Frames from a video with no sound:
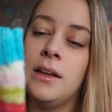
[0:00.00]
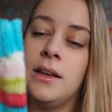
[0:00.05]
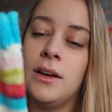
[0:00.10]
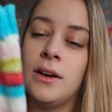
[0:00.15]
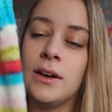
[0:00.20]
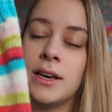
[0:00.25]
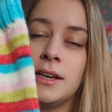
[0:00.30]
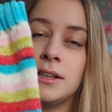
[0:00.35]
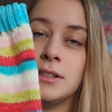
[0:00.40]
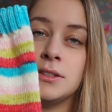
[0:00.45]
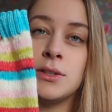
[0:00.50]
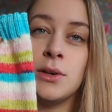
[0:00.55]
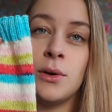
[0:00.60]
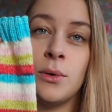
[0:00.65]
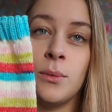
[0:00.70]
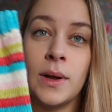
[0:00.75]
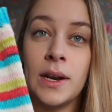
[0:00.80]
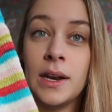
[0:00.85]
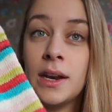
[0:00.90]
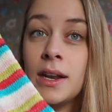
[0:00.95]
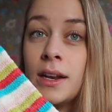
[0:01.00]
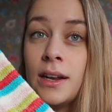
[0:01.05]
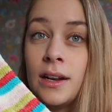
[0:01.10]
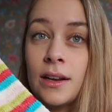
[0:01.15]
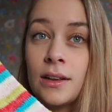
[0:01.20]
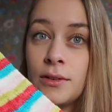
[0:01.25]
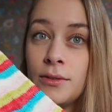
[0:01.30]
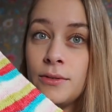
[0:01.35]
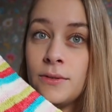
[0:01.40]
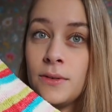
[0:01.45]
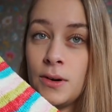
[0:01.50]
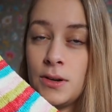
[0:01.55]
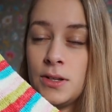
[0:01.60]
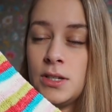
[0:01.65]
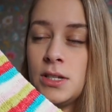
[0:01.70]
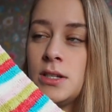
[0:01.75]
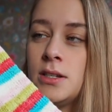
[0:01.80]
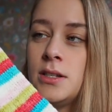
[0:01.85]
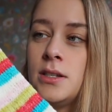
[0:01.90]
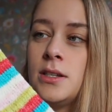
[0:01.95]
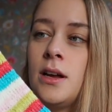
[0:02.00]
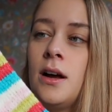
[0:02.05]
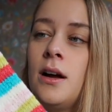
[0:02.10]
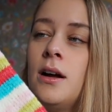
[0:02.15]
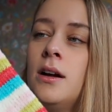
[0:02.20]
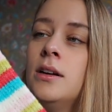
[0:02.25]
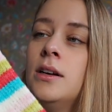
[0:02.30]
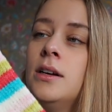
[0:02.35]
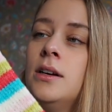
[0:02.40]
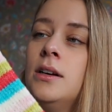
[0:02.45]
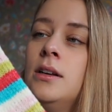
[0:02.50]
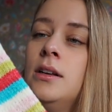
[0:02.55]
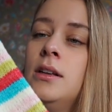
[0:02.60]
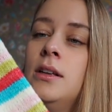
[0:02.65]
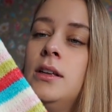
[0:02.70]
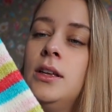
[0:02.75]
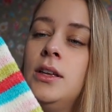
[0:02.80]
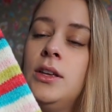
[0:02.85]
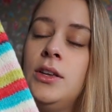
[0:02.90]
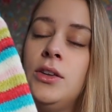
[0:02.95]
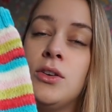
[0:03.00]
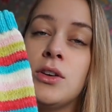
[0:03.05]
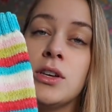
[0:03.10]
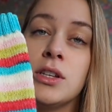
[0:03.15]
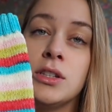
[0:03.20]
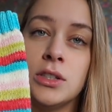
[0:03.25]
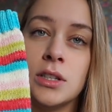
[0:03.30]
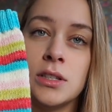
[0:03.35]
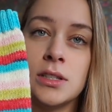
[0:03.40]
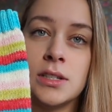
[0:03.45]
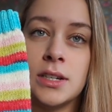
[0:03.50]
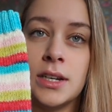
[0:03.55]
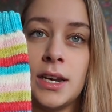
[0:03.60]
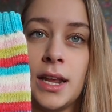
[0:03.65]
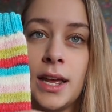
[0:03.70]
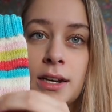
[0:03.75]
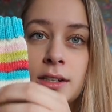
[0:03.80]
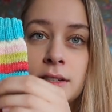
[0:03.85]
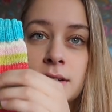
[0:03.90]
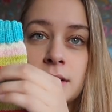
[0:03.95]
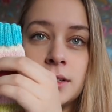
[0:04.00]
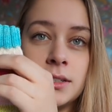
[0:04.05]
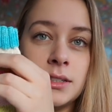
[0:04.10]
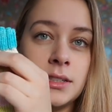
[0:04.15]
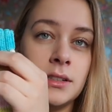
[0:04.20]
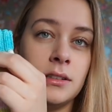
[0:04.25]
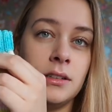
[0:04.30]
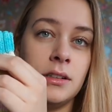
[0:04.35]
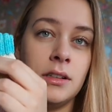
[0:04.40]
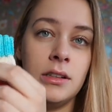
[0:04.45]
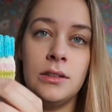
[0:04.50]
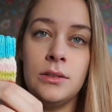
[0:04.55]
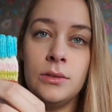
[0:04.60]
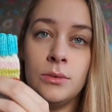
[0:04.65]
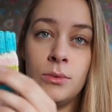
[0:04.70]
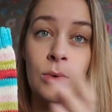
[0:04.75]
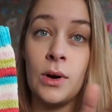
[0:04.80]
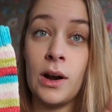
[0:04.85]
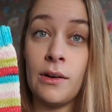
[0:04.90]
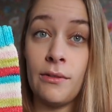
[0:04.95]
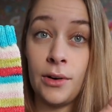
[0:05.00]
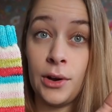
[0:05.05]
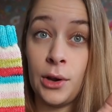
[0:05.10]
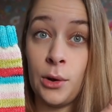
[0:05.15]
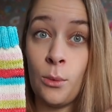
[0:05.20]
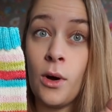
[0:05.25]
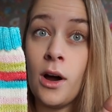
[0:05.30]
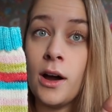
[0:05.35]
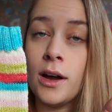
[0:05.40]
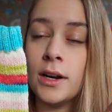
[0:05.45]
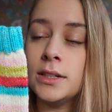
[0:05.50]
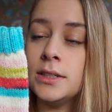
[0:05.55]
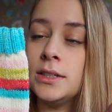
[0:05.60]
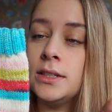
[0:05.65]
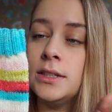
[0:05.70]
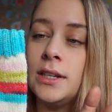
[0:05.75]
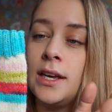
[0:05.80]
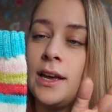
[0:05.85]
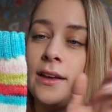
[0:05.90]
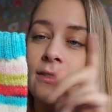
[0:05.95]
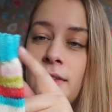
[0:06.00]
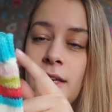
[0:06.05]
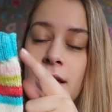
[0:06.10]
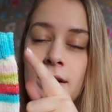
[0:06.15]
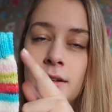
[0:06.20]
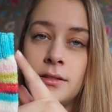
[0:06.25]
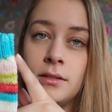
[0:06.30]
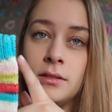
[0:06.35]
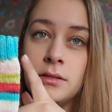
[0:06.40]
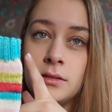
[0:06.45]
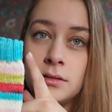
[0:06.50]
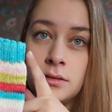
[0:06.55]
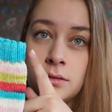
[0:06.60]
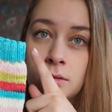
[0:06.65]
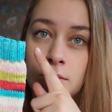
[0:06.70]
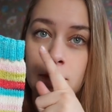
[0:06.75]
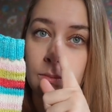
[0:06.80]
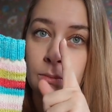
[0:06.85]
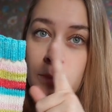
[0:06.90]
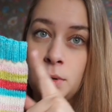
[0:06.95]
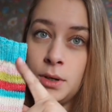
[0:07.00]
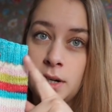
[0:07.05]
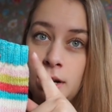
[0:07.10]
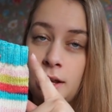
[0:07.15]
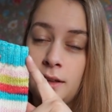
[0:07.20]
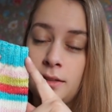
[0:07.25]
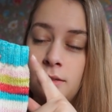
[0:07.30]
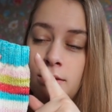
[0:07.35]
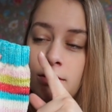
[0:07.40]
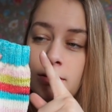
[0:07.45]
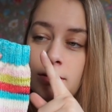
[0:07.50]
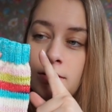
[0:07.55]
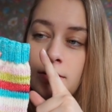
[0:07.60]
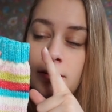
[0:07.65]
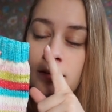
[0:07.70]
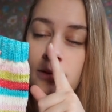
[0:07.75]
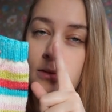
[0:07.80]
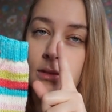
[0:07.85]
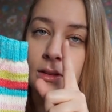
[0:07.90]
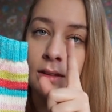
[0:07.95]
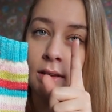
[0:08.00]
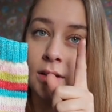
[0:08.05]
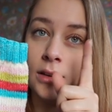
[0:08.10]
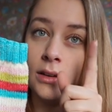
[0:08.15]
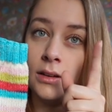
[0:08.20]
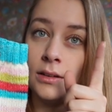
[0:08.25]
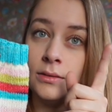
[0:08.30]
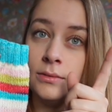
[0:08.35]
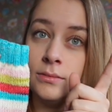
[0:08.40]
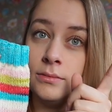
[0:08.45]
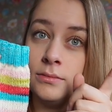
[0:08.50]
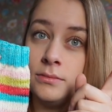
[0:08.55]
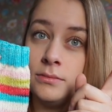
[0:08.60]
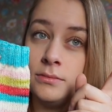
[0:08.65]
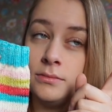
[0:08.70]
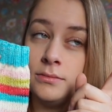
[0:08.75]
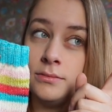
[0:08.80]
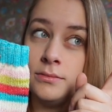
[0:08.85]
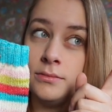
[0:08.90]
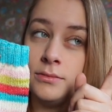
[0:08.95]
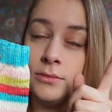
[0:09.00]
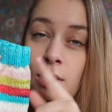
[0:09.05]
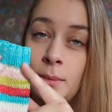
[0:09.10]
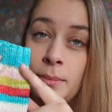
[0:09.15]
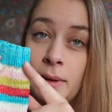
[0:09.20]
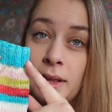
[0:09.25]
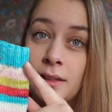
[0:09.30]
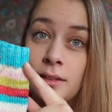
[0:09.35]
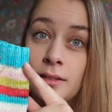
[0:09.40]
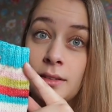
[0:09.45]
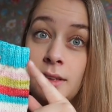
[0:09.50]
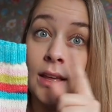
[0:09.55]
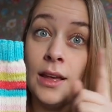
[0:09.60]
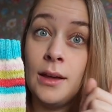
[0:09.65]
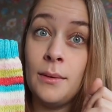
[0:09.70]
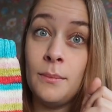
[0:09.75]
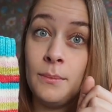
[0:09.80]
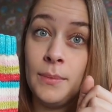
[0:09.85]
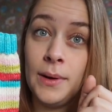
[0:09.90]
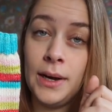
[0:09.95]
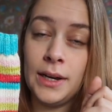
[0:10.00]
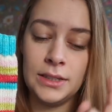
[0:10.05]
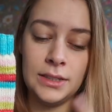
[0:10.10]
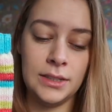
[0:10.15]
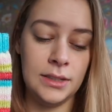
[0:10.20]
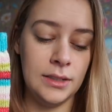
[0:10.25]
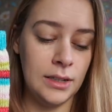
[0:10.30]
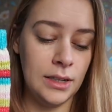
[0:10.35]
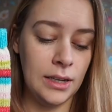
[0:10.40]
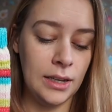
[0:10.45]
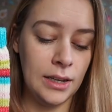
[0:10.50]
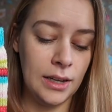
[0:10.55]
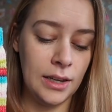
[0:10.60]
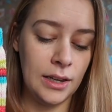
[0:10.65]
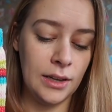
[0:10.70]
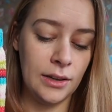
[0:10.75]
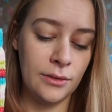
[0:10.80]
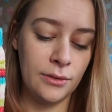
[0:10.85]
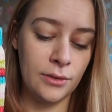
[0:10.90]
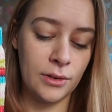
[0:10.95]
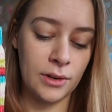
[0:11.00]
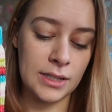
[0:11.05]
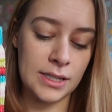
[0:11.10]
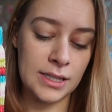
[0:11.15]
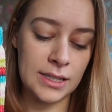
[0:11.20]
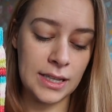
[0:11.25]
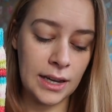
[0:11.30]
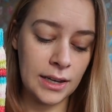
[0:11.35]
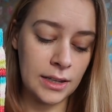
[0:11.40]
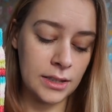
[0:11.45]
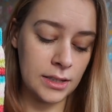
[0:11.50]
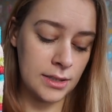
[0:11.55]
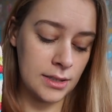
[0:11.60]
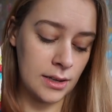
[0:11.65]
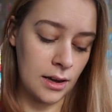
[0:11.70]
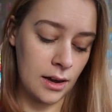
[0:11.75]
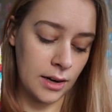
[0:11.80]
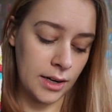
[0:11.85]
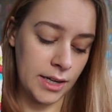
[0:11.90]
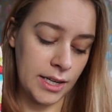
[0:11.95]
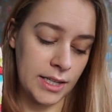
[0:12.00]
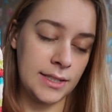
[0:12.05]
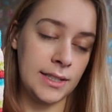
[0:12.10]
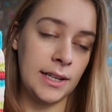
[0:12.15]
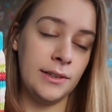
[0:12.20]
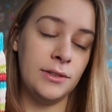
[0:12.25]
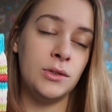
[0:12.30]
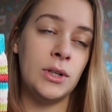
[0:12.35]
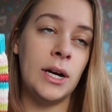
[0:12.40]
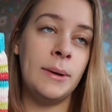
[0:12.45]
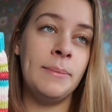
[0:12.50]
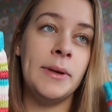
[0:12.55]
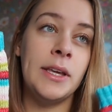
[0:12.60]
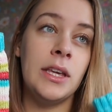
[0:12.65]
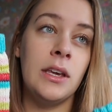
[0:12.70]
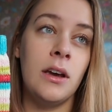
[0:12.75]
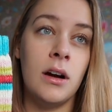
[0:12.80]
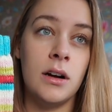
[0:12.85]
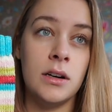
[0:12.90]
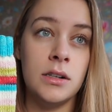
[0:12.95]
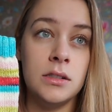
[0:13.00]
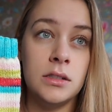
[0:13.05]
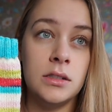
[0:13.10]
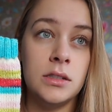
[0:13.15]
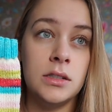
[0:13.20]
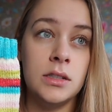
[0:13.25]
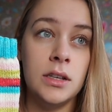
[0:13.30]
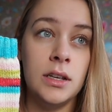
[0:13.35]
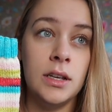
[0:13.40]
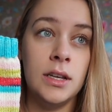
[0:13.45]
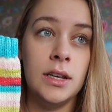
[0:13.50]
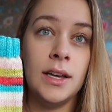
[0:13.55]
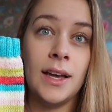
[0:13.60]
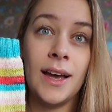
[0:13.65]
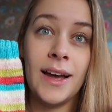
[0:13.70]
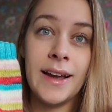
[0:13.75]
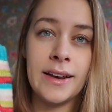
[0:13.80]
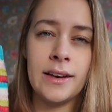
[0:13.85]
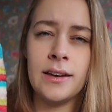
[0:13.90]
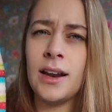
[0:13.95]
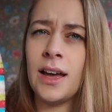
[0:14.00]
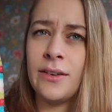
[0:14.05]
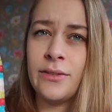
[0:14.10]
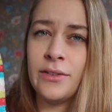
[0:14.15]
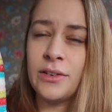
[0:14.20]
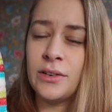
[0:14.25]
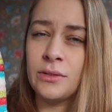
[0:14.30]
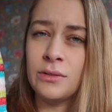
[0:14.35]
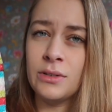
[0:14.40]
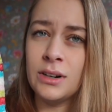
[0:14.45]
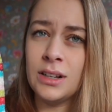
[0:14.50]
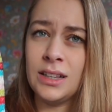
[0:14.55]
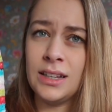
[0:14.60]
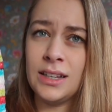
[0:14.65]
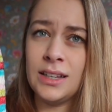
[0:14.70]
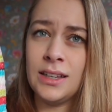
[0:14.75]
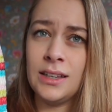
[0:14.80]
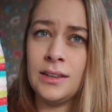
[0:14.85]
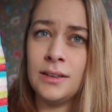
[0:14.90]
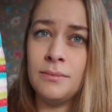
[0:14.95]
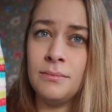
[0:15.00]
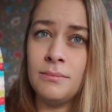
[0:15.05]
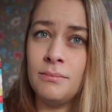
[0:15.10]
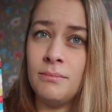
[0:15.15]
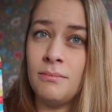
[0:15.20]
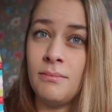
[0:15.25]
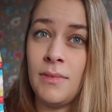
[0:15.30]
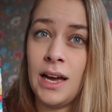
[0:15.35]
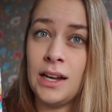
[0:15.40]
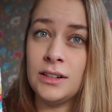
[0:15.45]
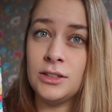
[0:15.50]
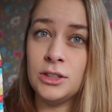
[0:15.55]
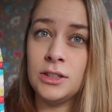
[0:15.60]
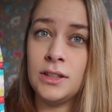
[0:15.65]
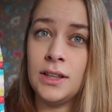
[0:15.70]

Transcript: okay, so when knitting the first sock, you can just knit until wherever you want and then put in the ribbing. But for the second sock and self-striping yarns, I never really matched